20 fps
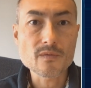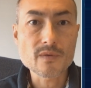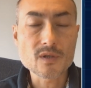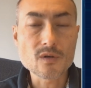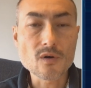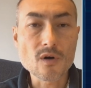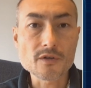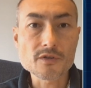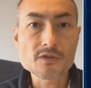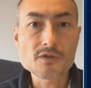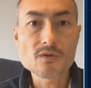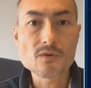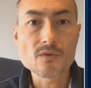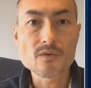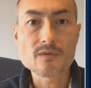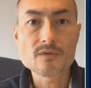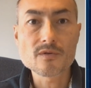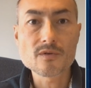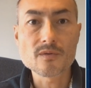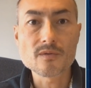regards to
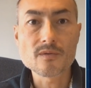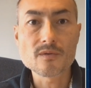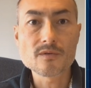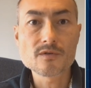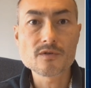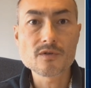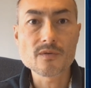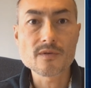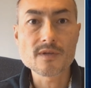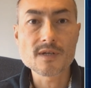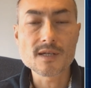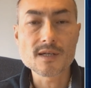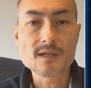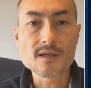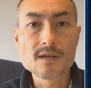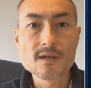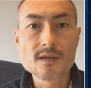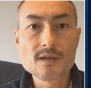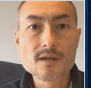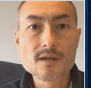the